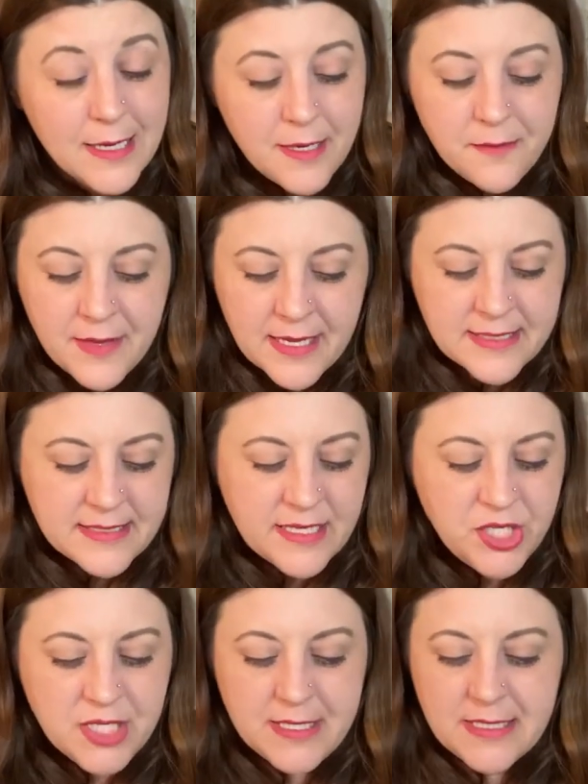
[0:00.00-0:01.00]
because they
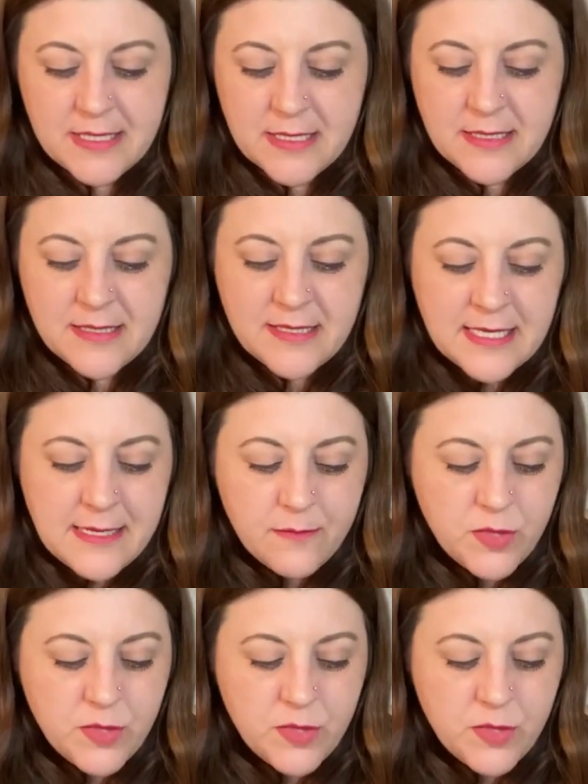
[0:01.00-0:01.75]
just seem